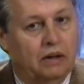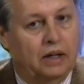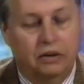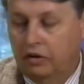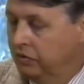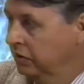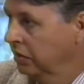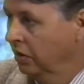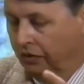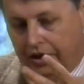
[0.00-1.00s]
I don't know if you
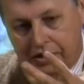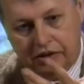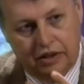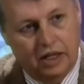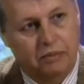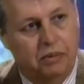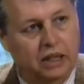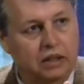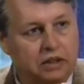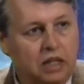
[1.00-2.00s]
know this or not, but
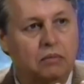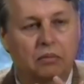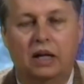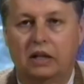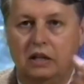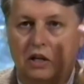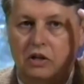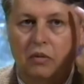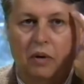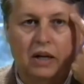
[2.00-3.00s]
in deep
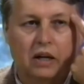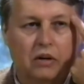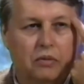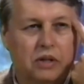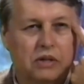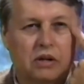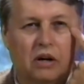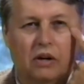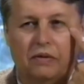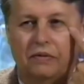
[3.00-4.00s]
meditation, one can
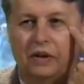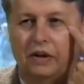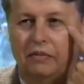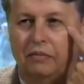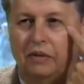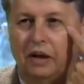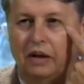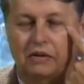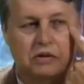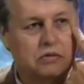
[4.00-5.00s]
resolve um,
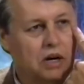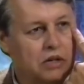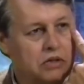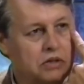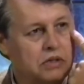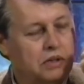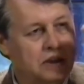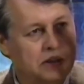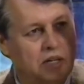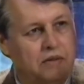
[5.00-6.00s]
uh, structure. So
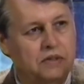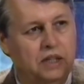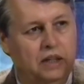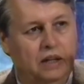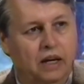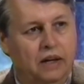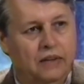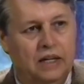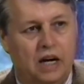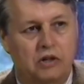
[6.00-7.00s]
instead of seeing
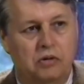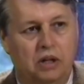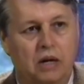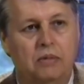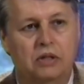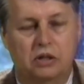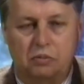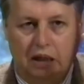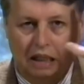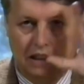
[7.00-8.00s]
the natural
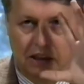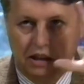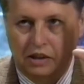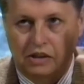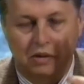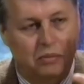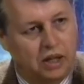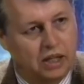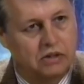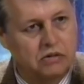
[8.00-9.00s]
images, one can see the
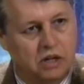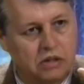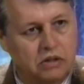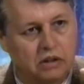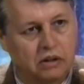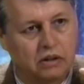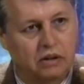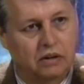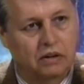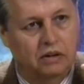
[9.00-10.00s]
symbolic structure.
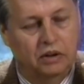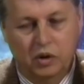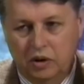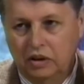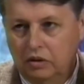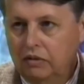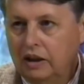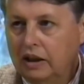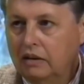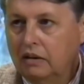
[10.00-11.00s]
You can do
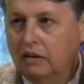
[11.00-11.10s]
that.